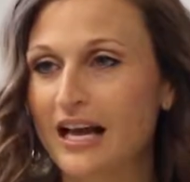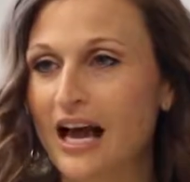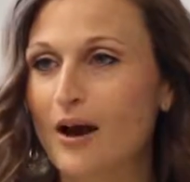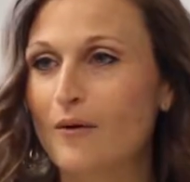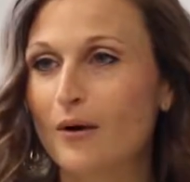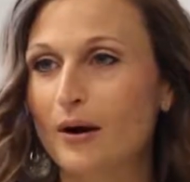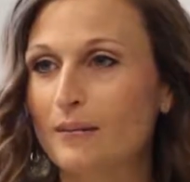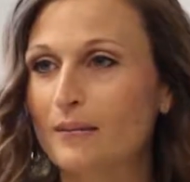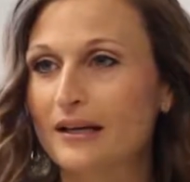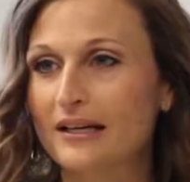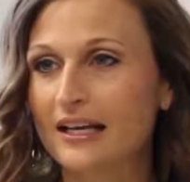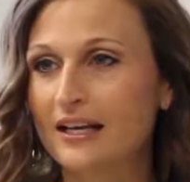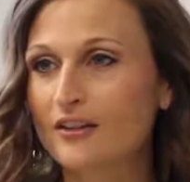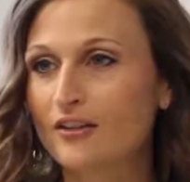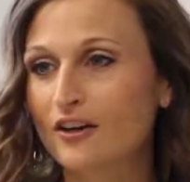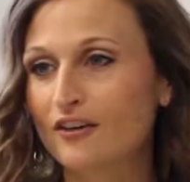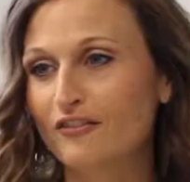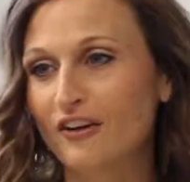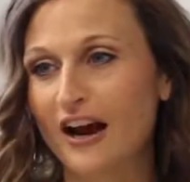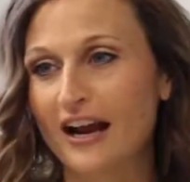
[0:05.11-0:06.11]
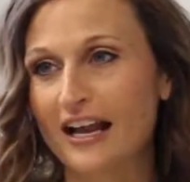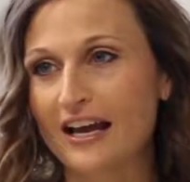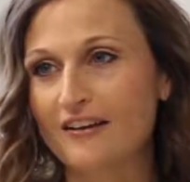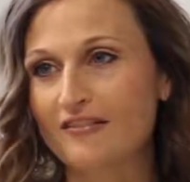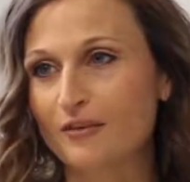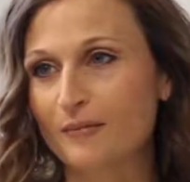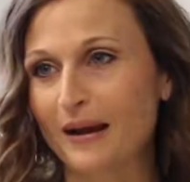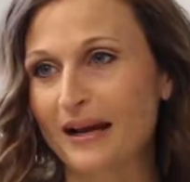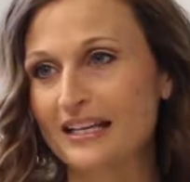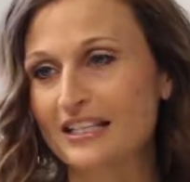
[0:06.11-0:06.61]
I work Monday through Friday
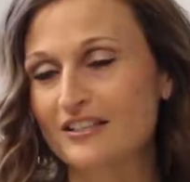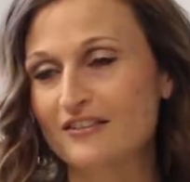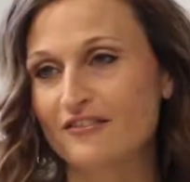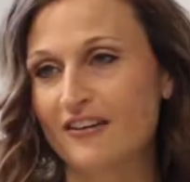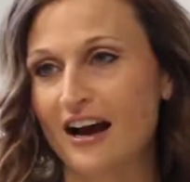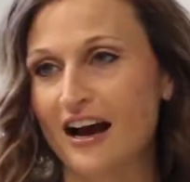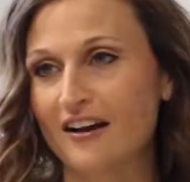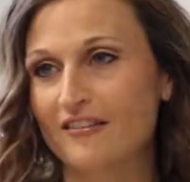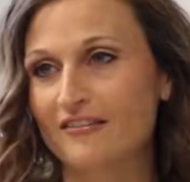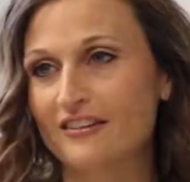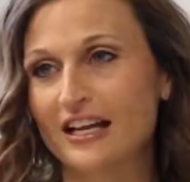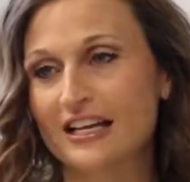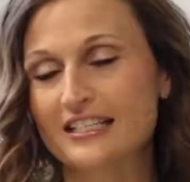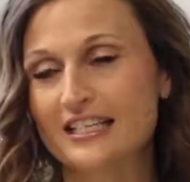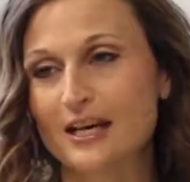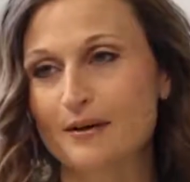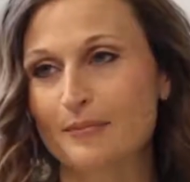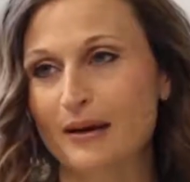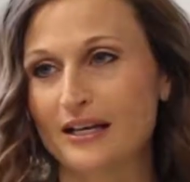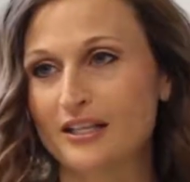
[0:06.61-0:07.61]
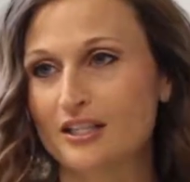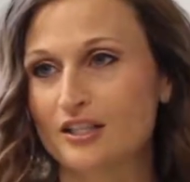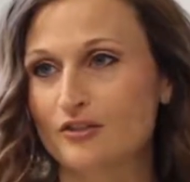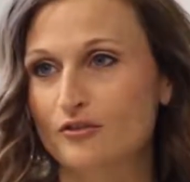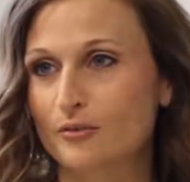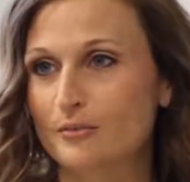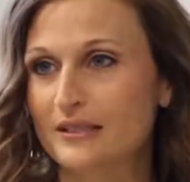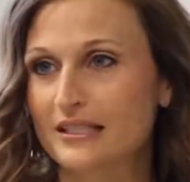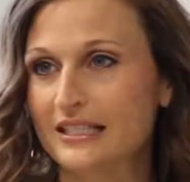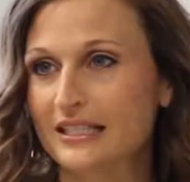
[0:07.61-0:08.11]
from 8 to 5, and I take patients
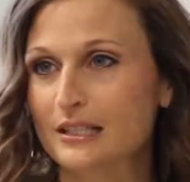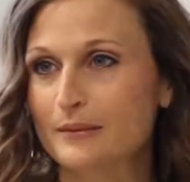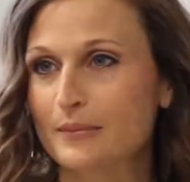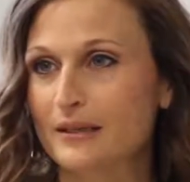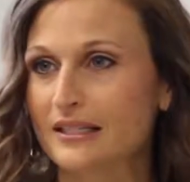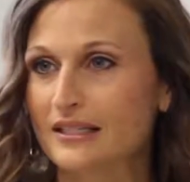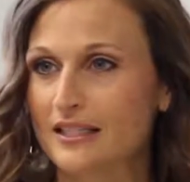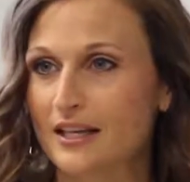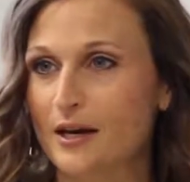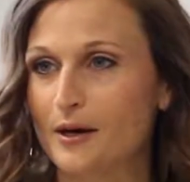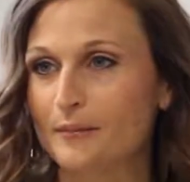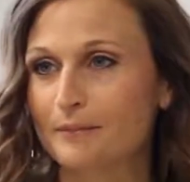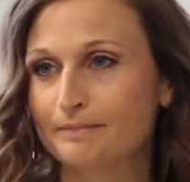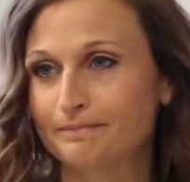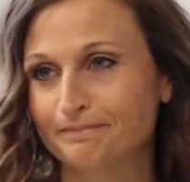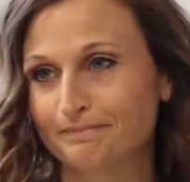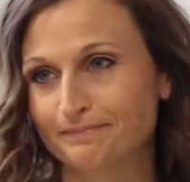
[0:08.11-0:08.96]
from 6 months up.